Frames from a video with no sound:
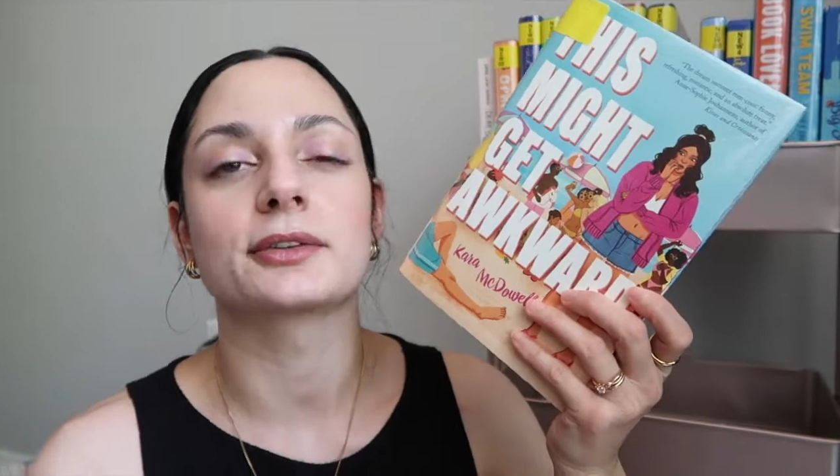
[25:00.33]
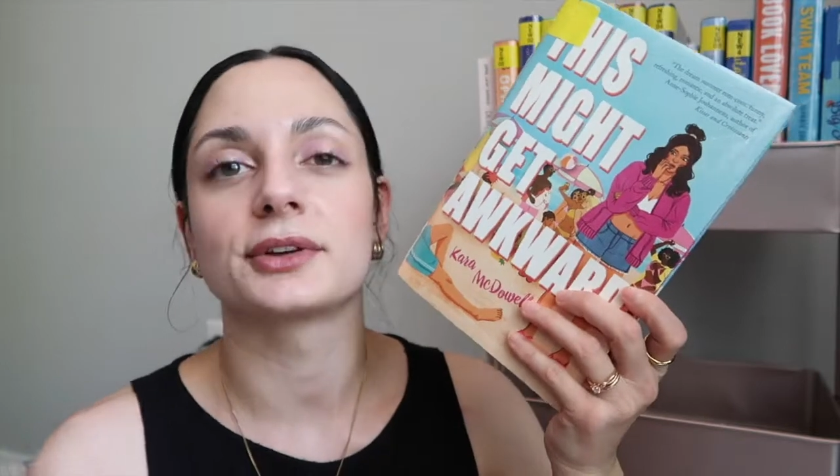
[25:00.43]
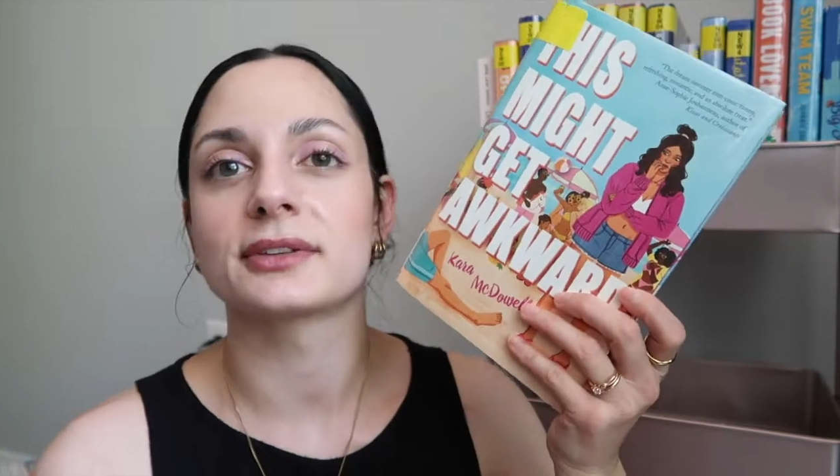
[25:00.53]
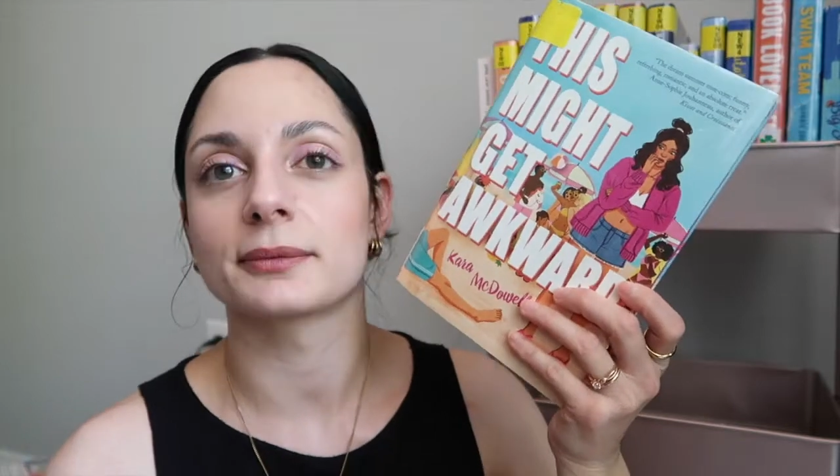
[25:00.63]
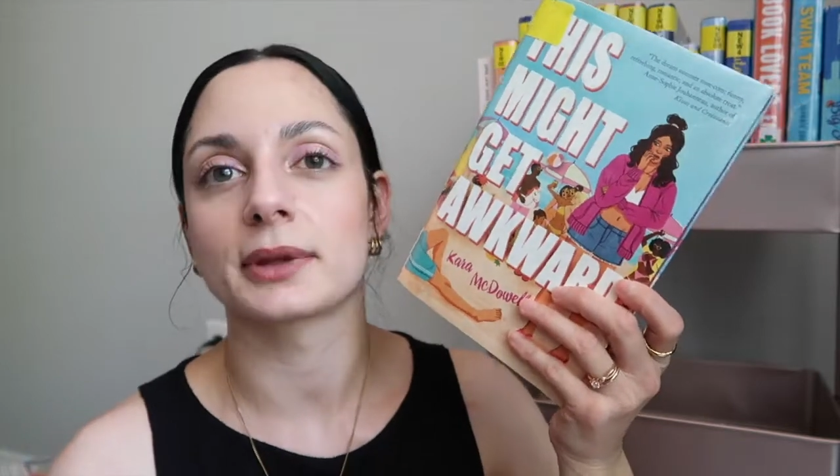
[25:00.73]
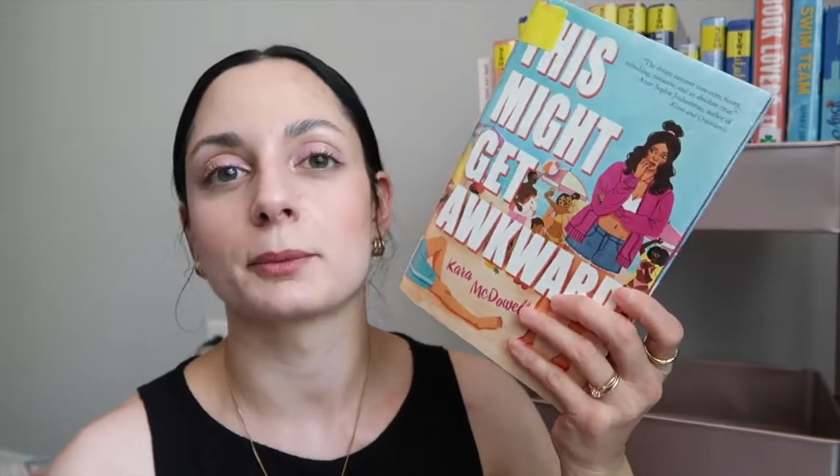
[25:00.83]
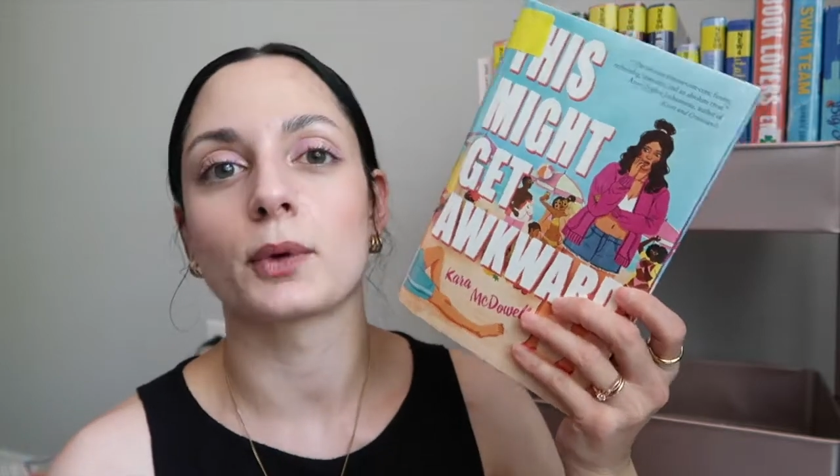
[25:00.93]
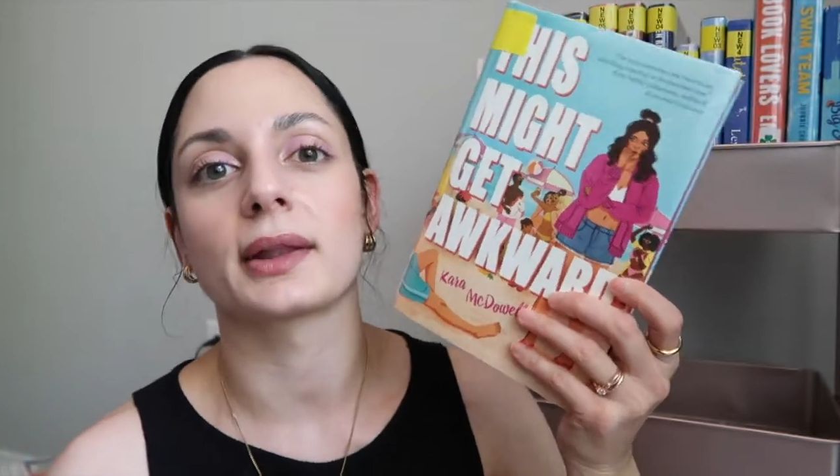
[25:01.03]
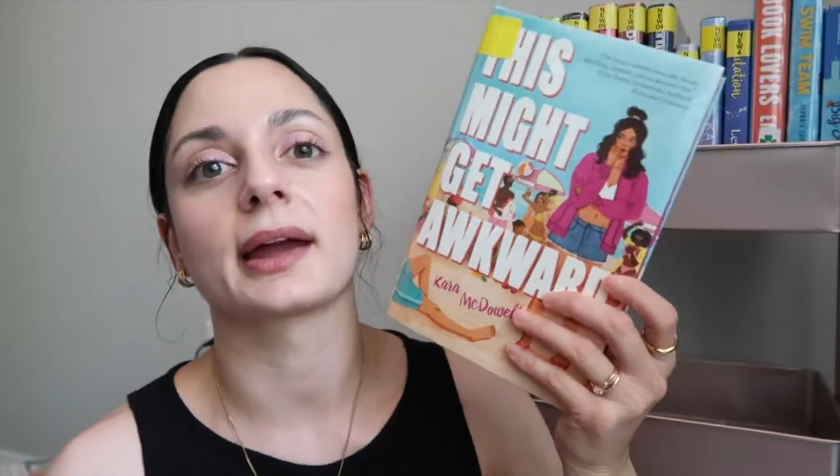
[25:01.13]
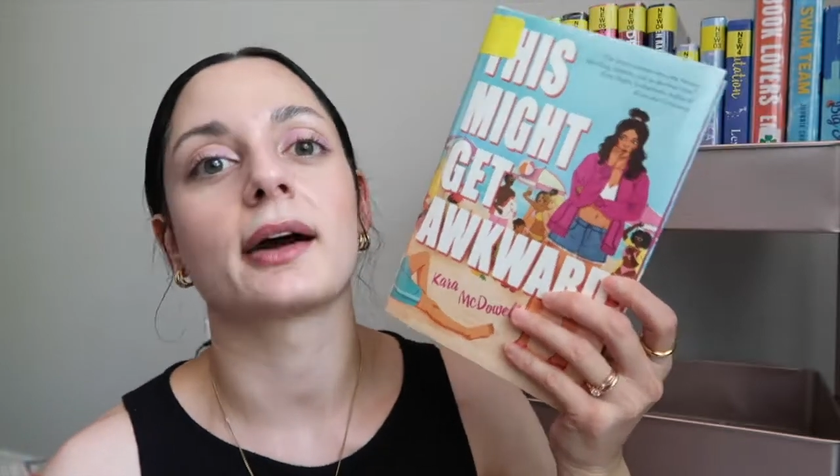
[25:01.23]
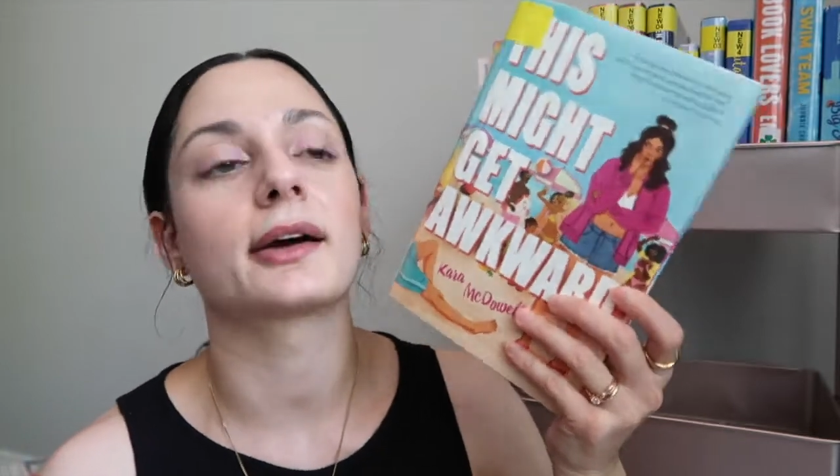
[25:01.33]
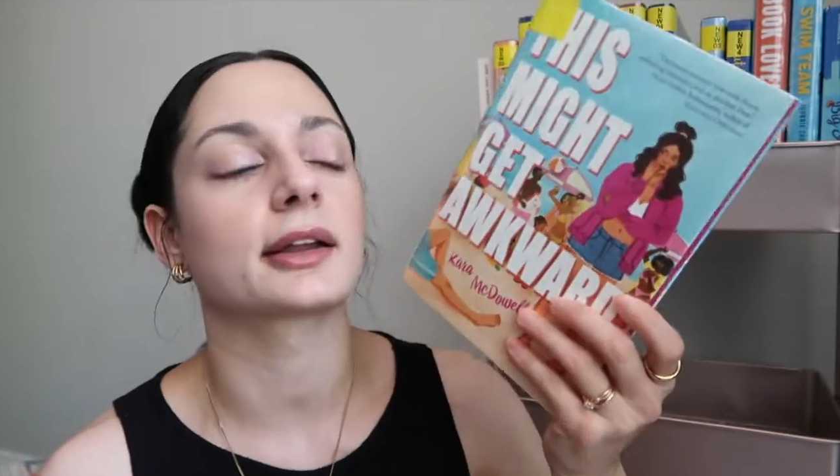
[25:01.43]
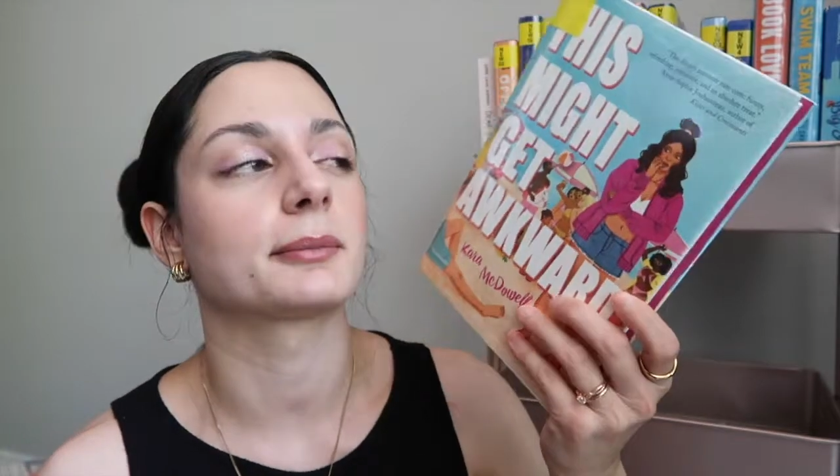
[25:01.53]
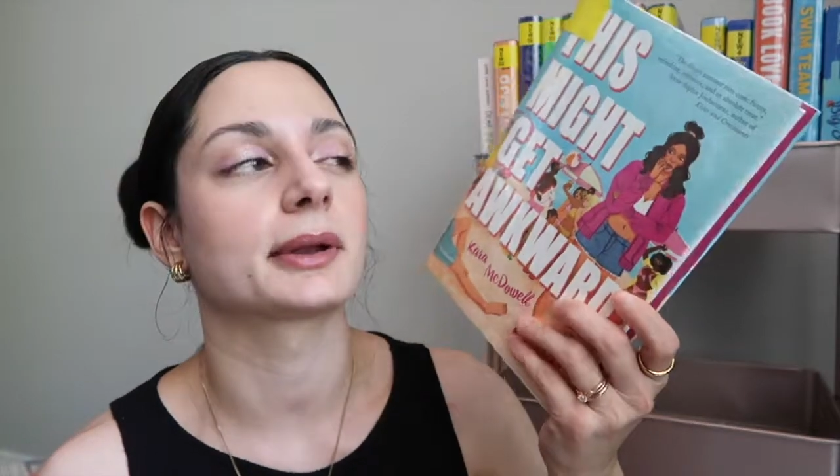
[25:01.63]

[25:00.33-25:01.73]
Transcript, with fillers: to read something more lighthearted,